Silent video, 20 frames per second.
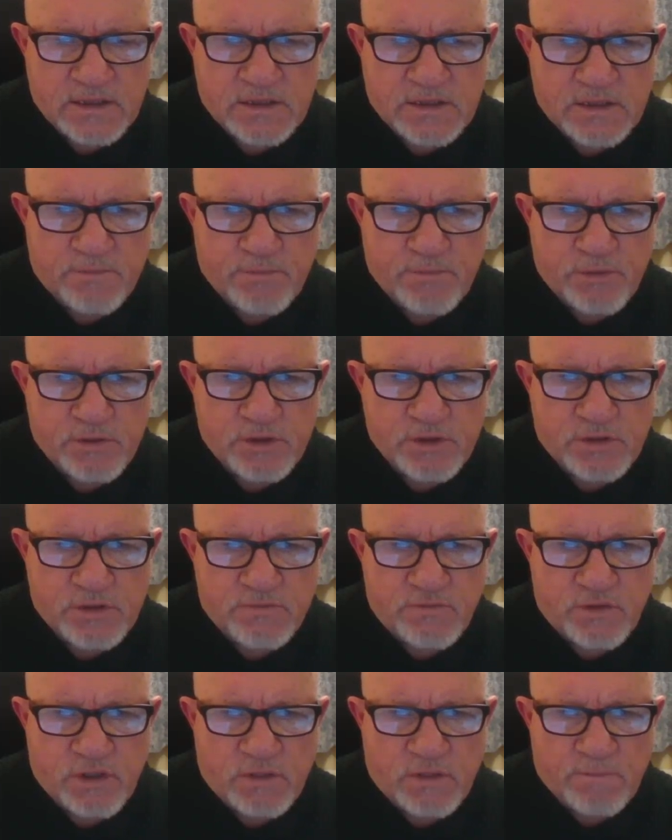to push the
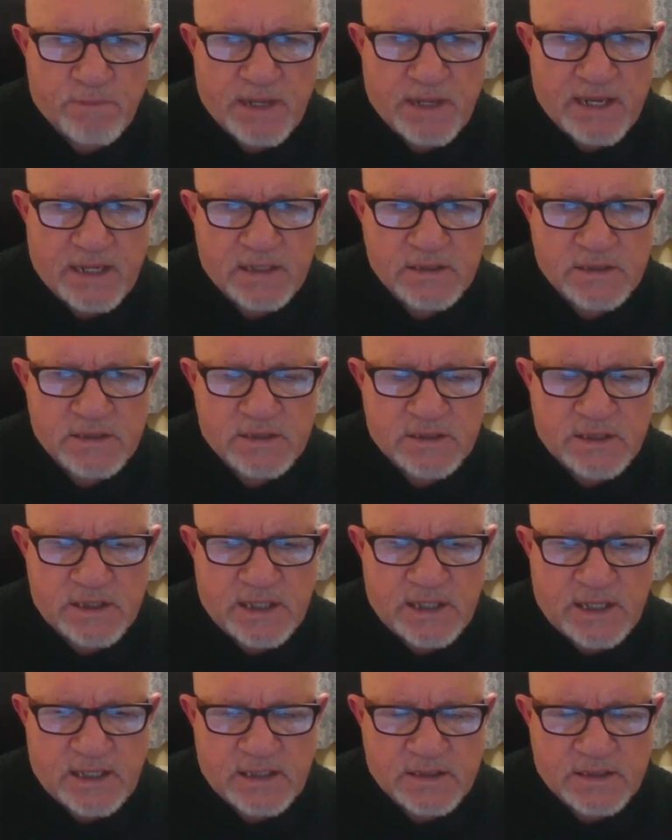rook back to
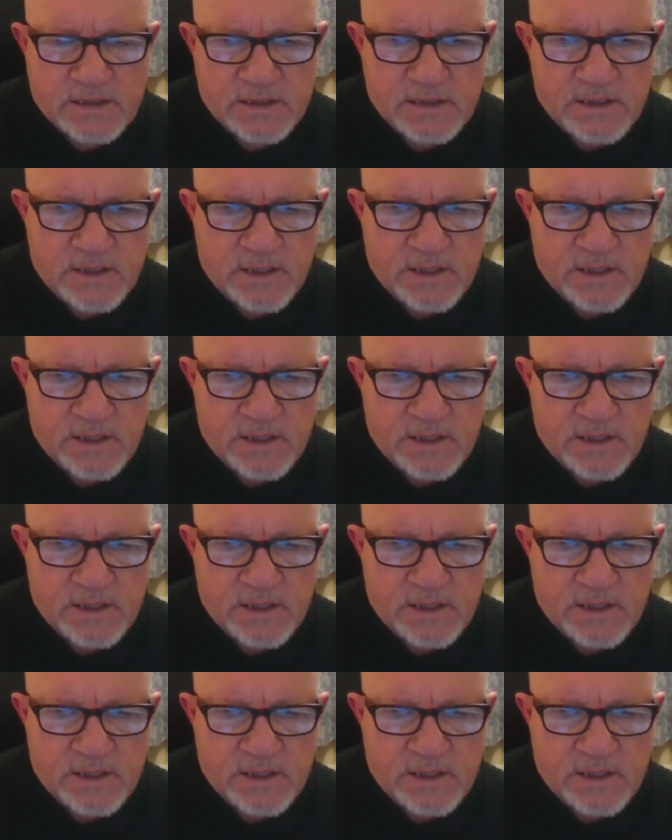d8.